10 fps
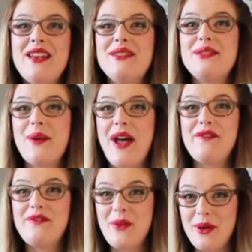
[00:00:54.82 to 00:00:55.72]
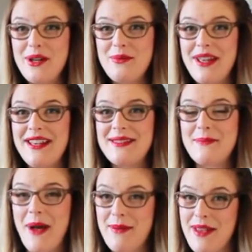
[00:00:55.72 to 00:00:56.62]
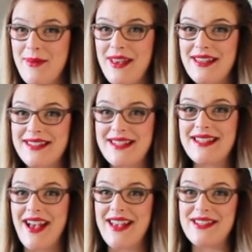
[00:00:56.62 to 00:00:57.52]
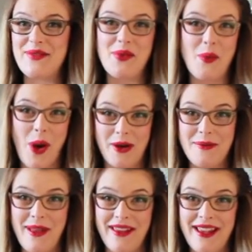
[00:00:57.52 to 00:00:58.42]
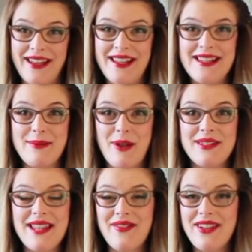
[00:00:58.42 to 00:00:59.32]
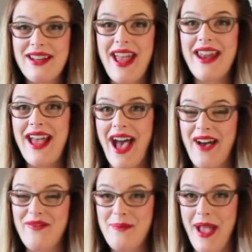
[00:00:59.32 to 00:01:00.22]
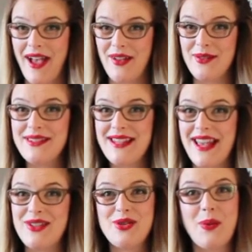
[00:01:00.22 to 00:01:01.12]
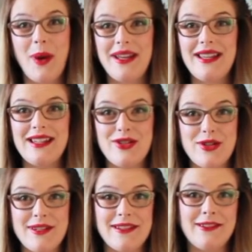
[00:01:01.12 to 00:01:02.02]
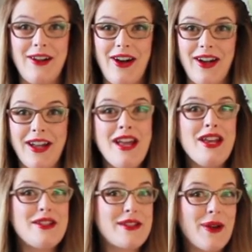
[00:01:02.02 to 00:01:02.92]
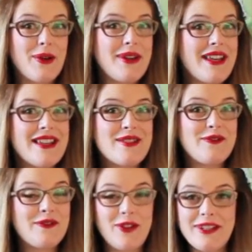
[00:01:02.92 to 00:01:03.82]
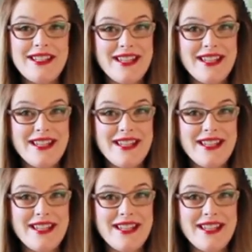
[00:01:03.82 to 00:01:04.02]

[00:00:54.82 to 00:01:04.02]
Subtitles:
So at 40 weeks, my baby is the size of a watermelon. He's about 7.5 pounds and 20 inches long. So he is fully